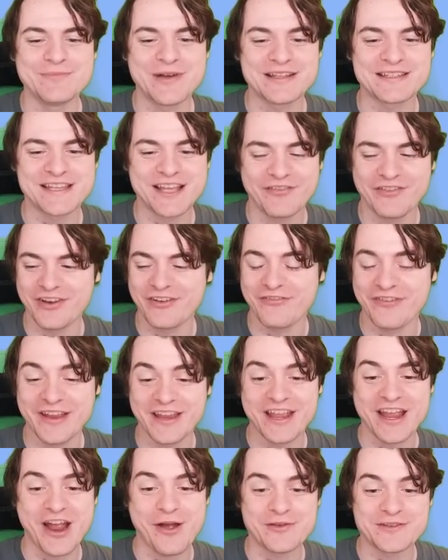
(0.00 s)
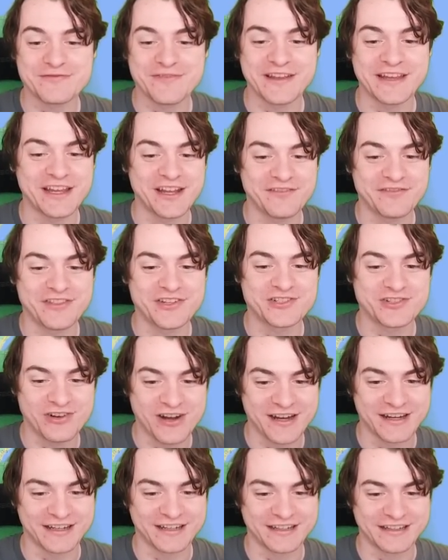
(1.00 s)
myself into thinking I was thinking of the
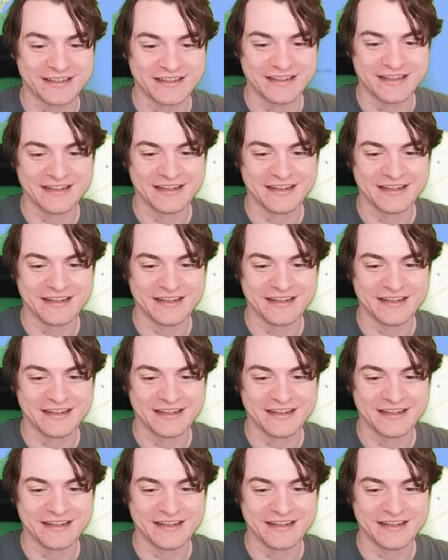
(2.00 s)
drink.